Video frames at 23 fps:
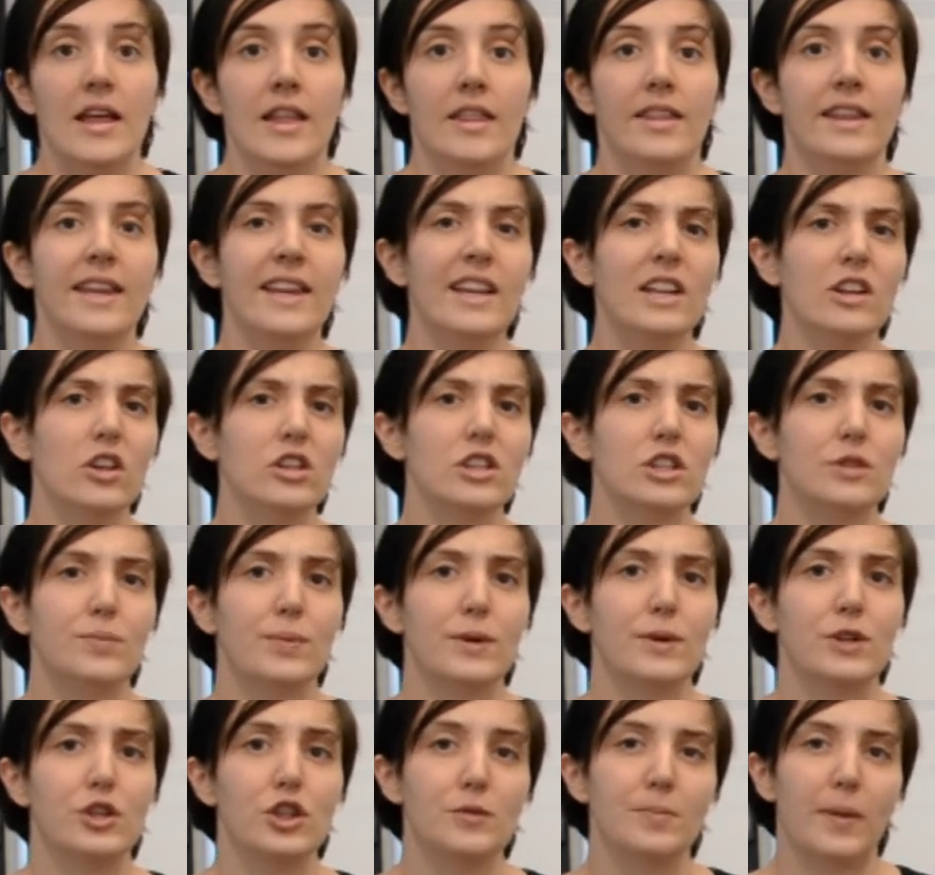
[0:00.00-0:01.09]
The heat losses
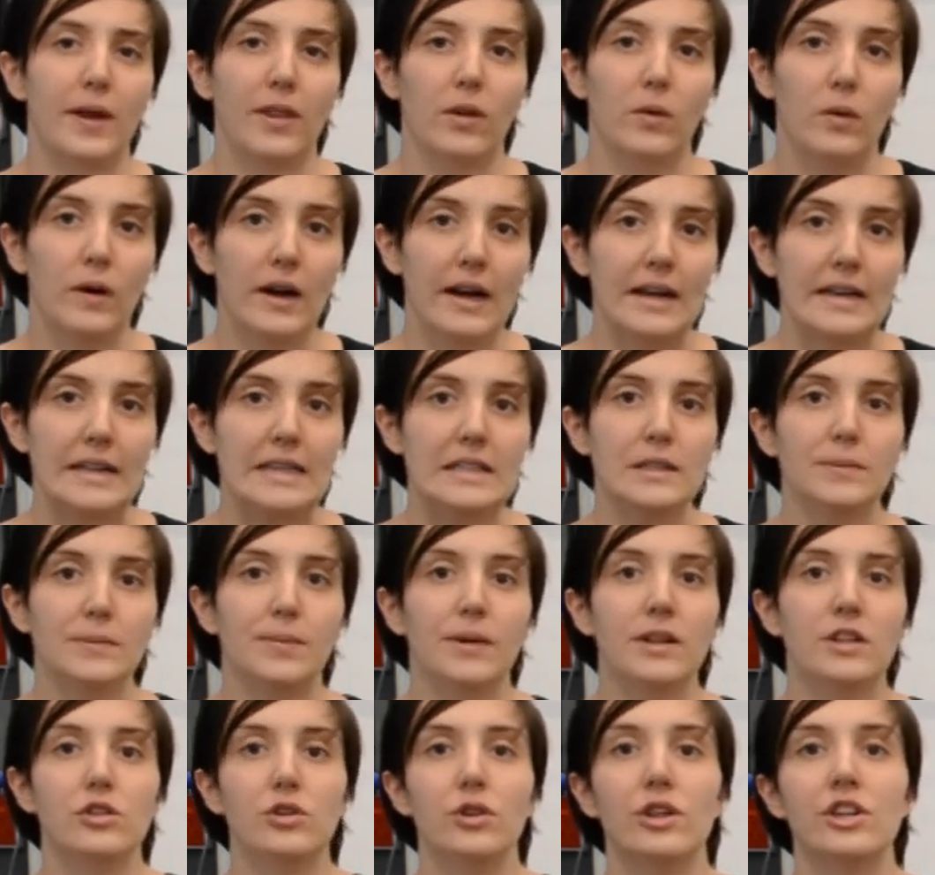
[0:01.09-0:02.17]
produced by the wire is
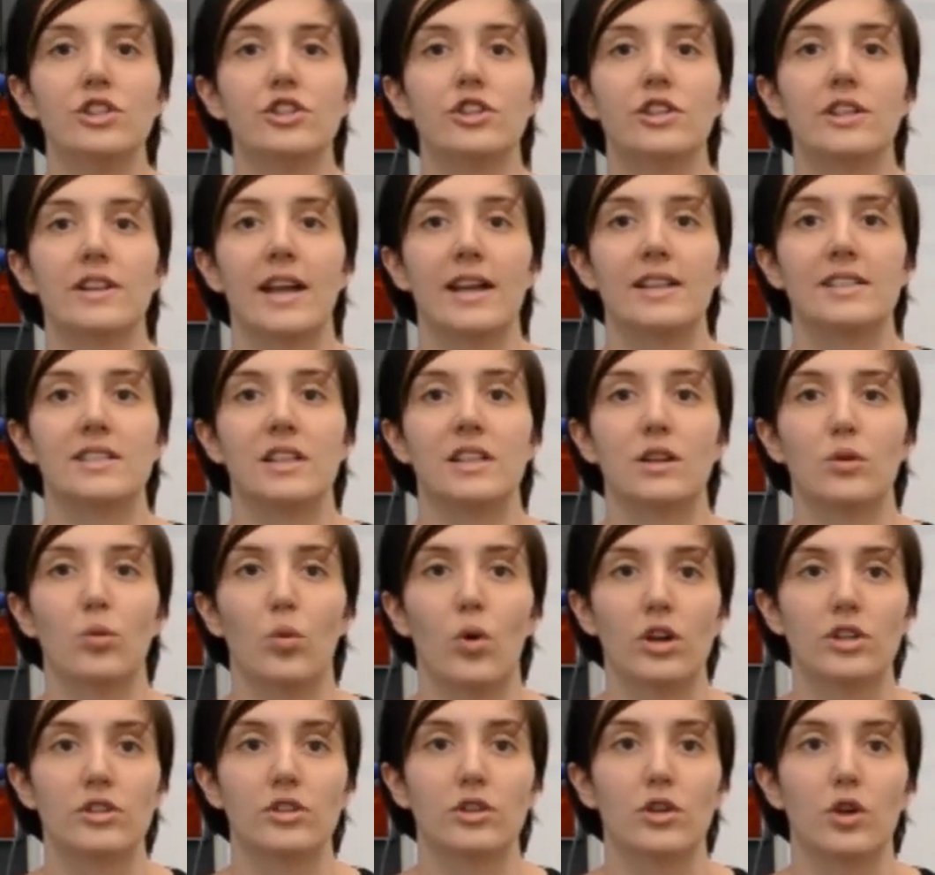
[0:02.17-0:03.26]
about 219
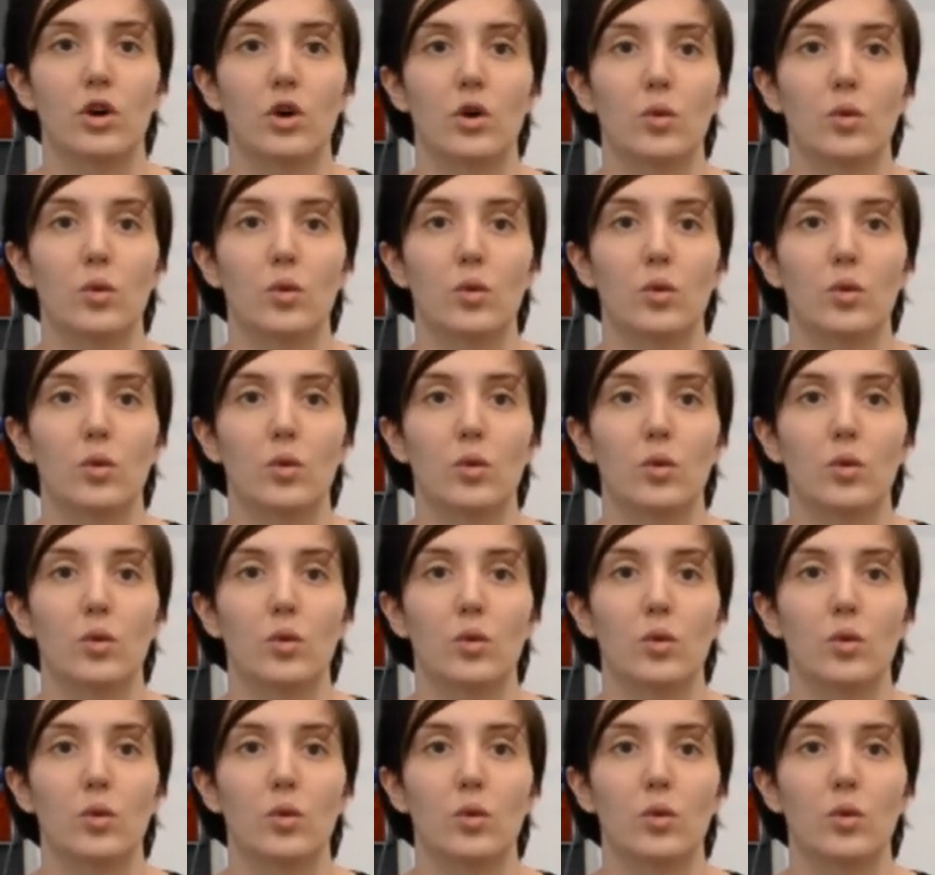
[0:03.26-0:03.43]
watts,